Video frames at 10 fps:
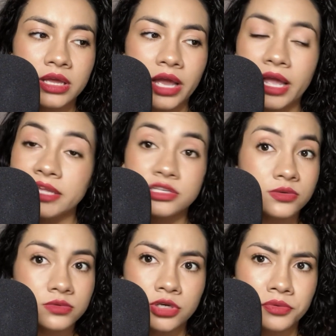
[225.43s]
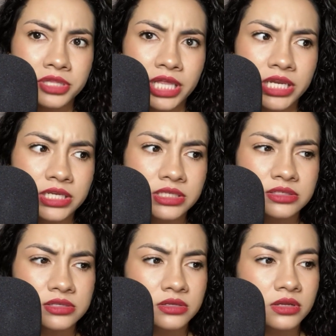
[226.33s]
I don't know what that
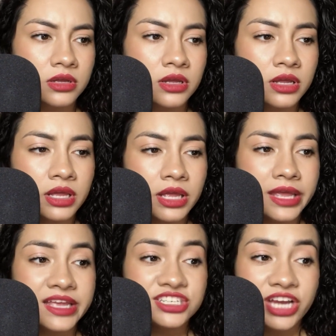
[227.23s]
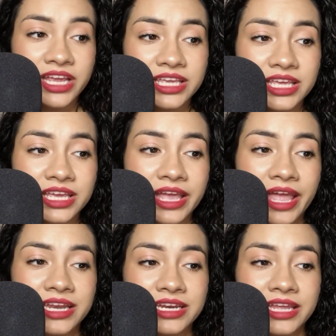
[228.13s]
is. Hitchhiking
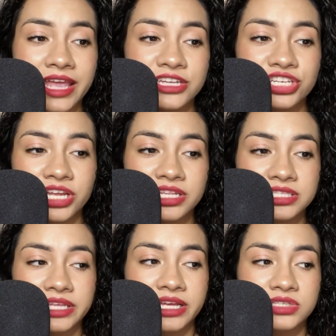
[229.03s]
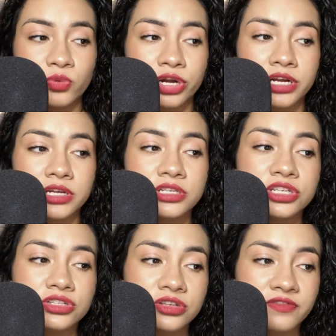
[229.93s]
and engaging in sex work to
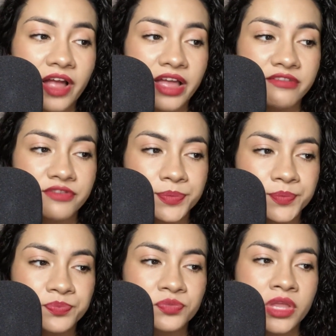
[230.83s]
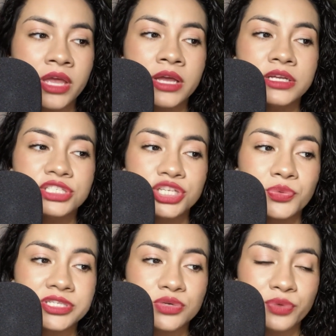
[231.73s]
survive. She
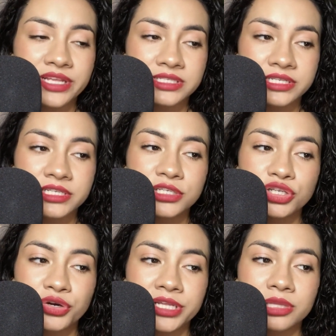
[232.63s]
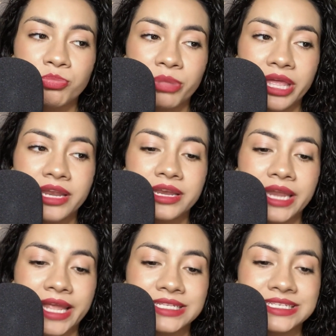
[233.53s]
was arrested during the
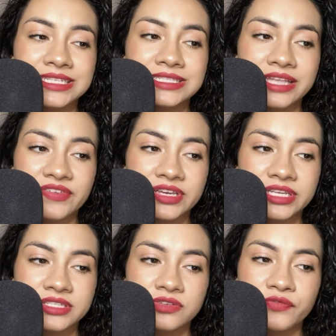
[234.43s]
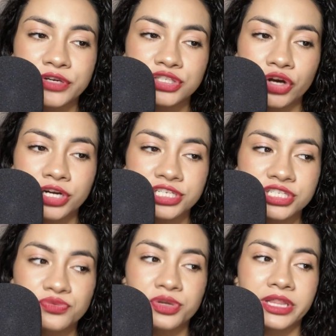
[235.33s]
mid-1970s for
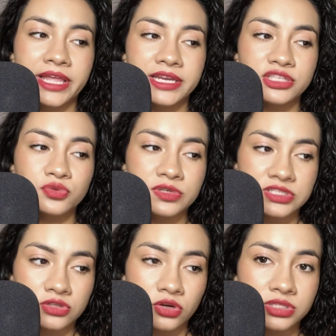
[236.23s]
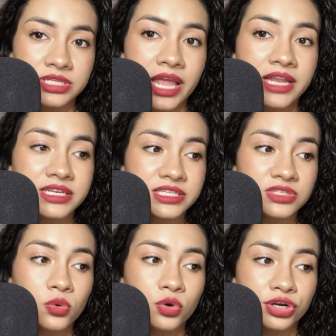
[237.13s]
charges related to assault and
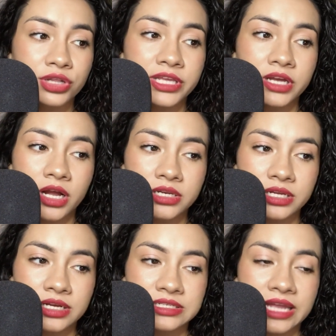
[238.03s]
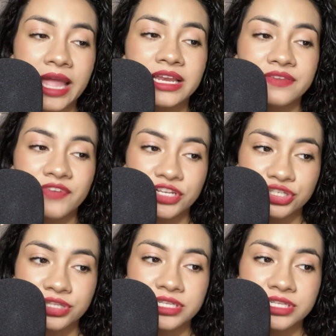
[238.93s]
disorderly conduct and eventually